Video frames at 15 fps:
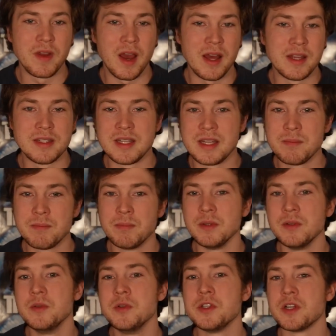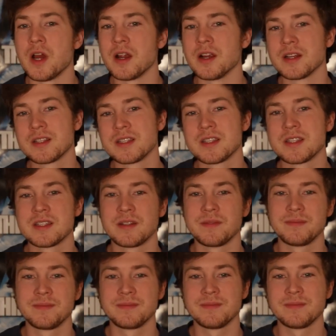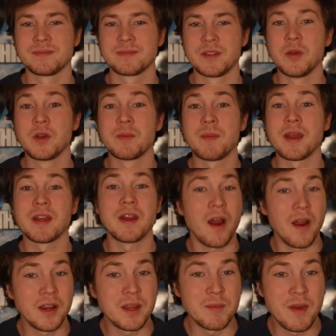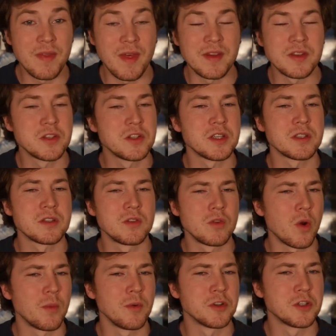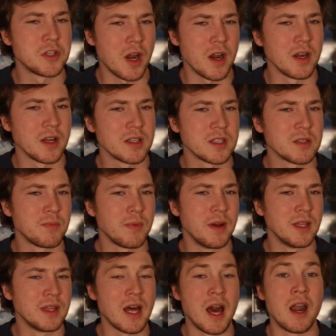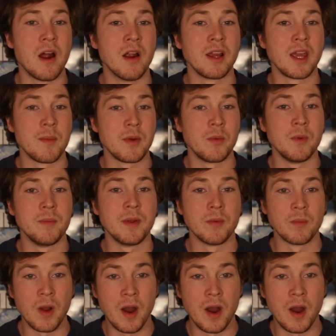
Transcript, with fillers: we've got deep blue sharks. You could make an argument that these are just normal sharks, but that argument would be